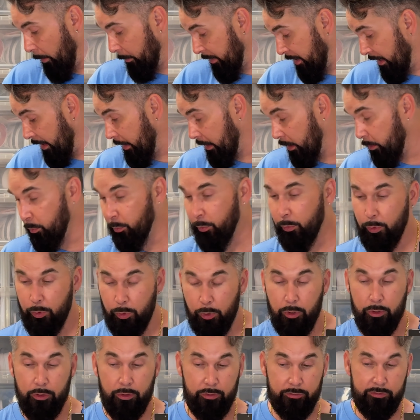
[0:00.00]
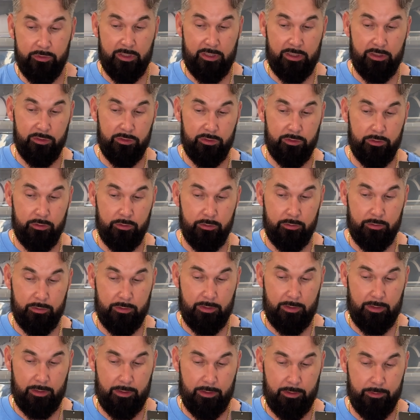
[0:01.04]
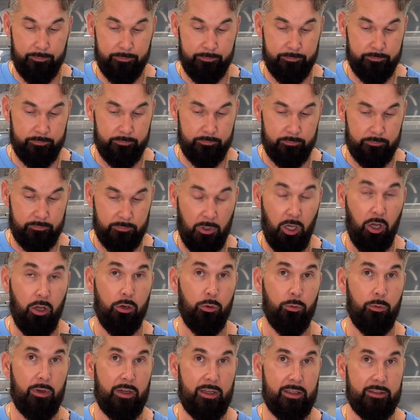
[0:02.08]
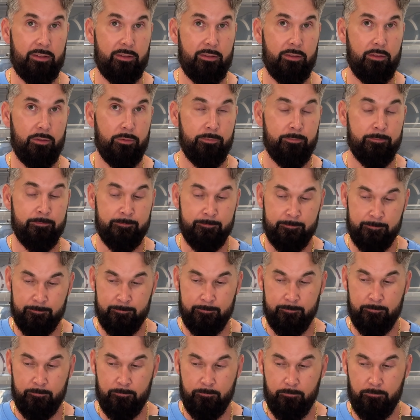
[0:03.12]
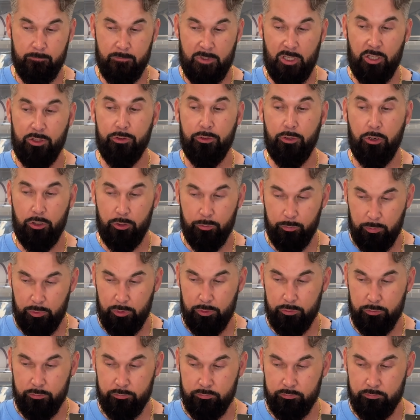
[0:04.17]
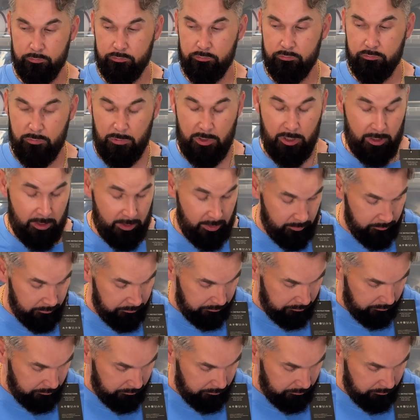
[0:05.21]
I'm getting more of these all white, dark blue here.